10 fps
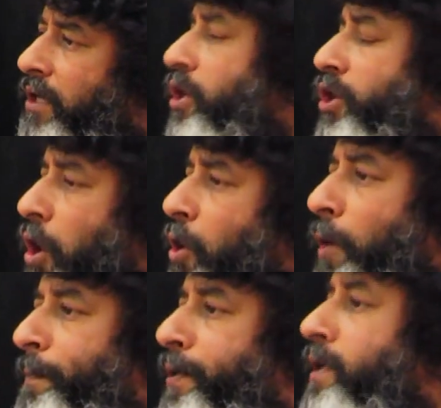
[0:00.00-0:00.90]
The door
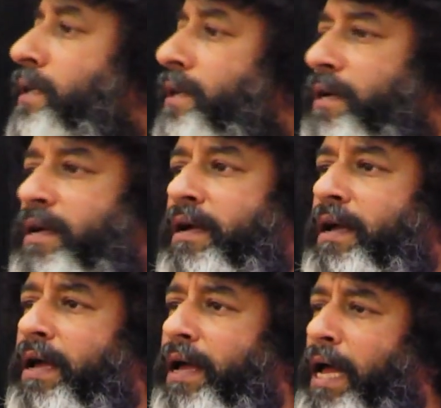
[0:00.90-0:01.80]
opened,
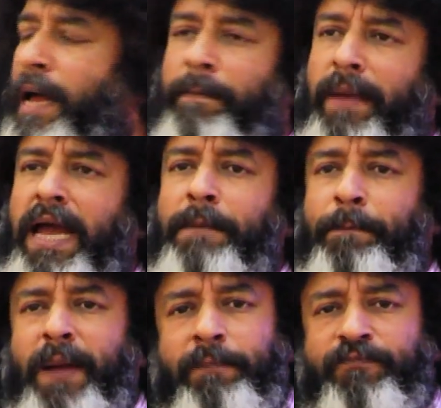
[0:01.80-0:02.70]
a man
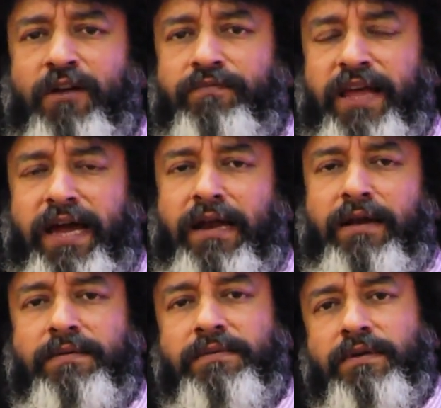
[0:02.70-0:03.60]
peeped from there
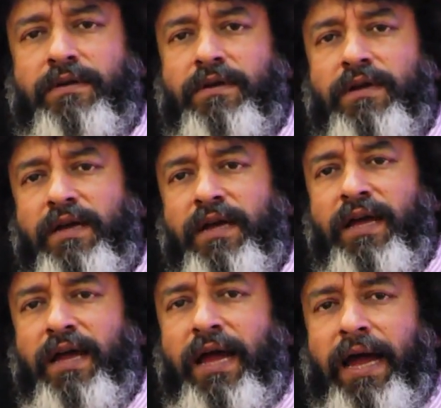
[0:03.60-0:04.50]

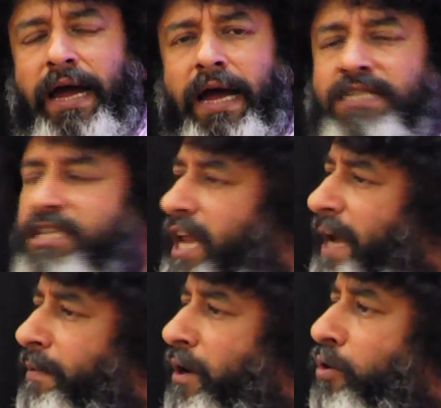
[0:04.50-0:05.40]
and
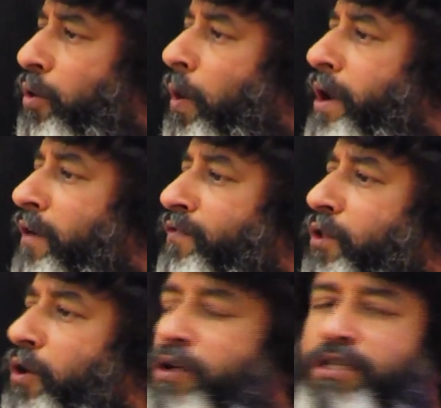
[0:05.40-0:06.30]
screamed out to one
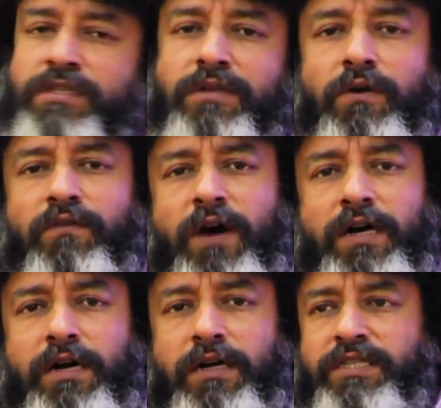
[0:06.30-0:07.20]
of those
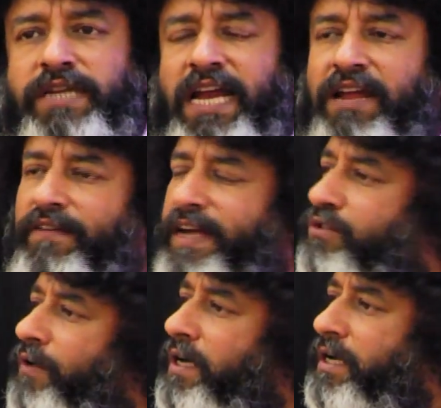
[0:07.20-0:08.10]
workers, daily
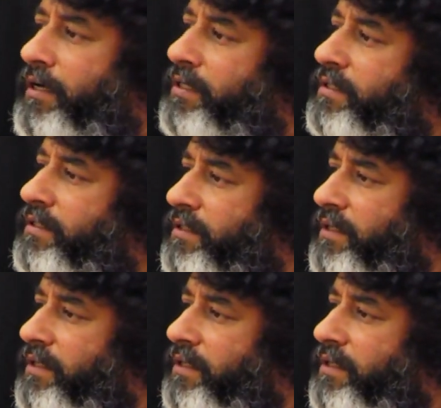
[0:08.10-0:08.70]
wage workers,